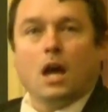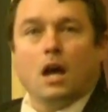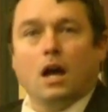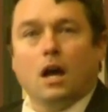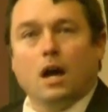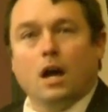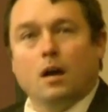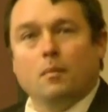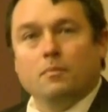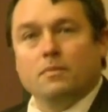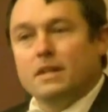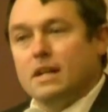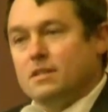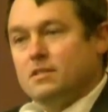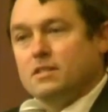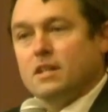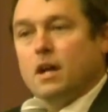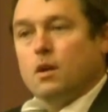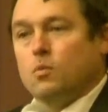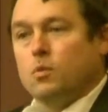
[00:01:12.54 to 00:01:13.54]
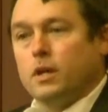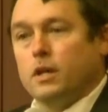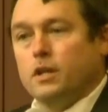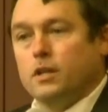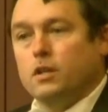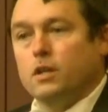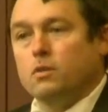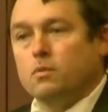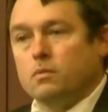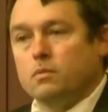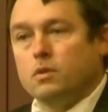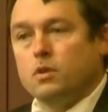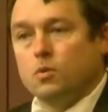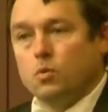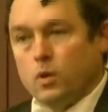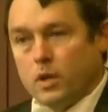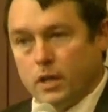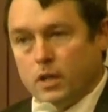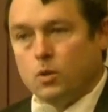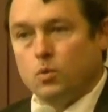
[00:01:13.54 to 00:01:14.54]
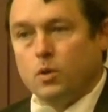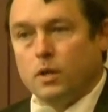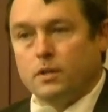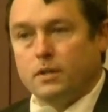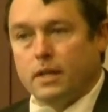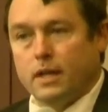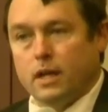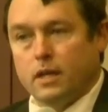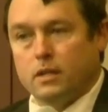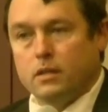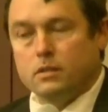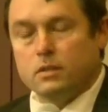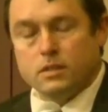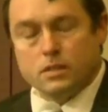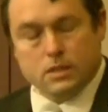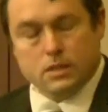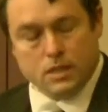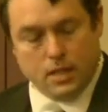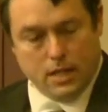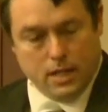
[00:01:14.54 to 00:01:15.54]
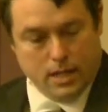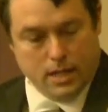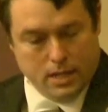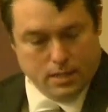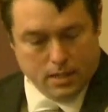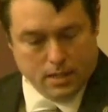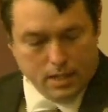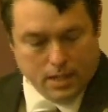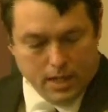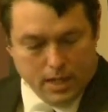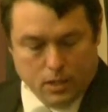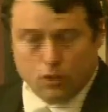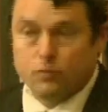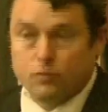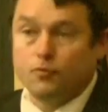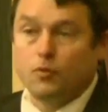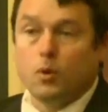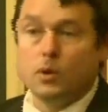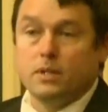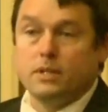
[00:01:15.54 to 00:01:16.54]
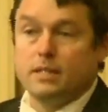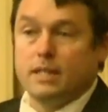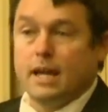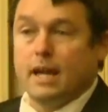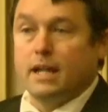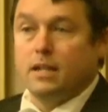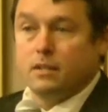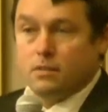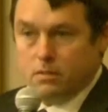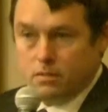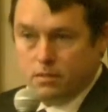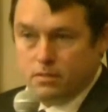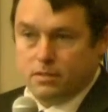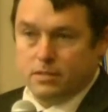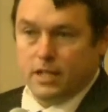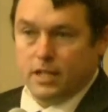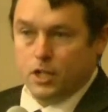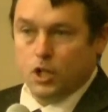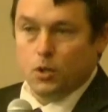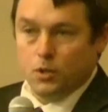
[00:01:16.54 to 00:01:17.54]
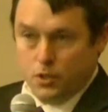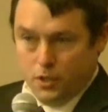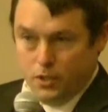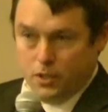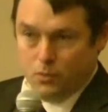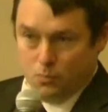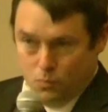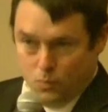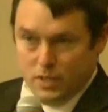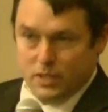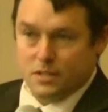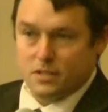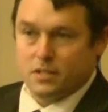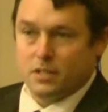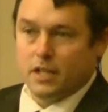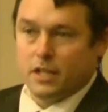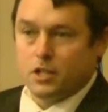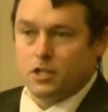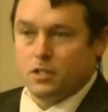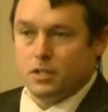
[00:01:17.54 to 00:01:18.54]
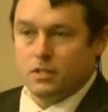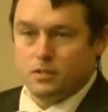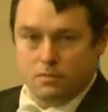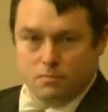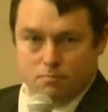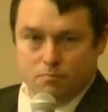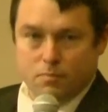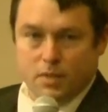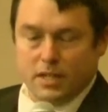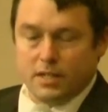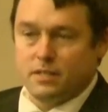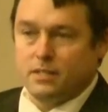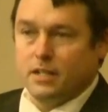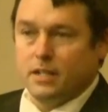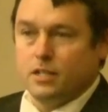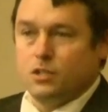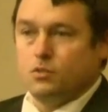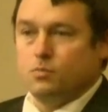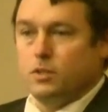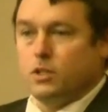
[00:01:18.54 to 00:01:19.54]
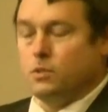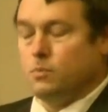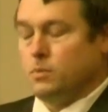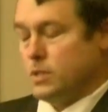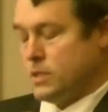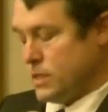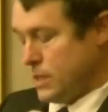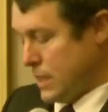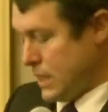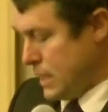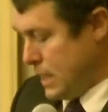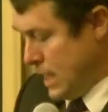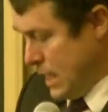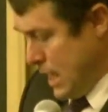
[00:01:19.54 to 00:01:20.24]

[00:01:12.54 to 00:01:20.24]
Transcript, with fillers: Um, that's not what we're going to do. We're going to work together. And uh, I look forward to that since I know you're going to win this election. As Mike said it's ritualistic.